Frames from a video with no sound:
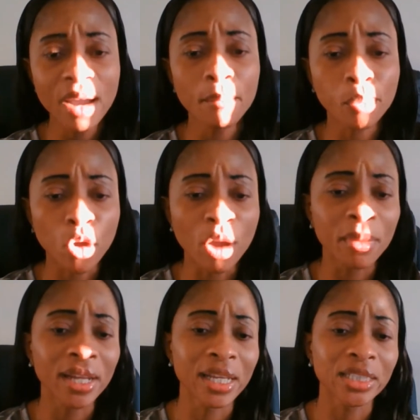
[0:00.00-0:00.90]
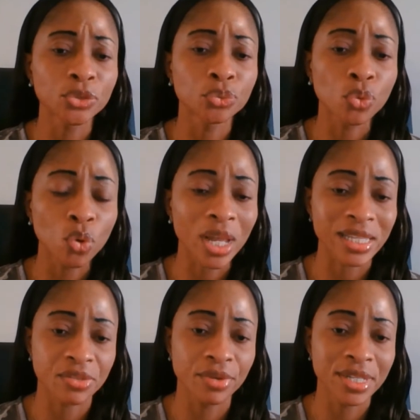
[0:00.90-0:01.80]
employment in the role
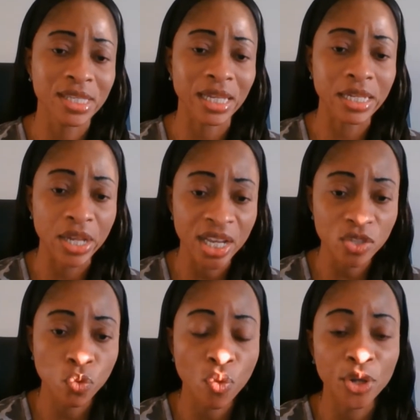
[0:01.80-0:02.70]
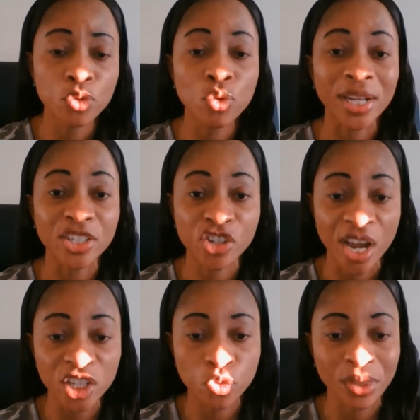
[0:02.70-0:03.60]
as a registered nurse where you are
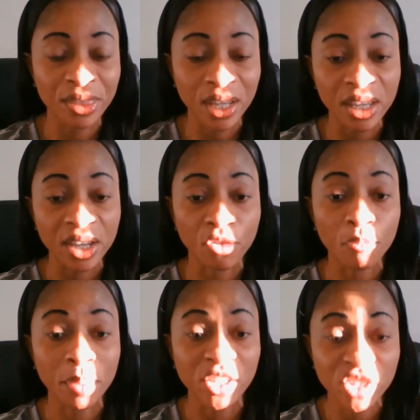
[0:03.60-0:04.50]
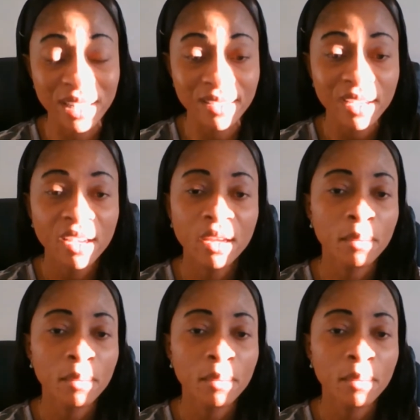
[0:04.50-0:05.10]
charged with taking care of patients,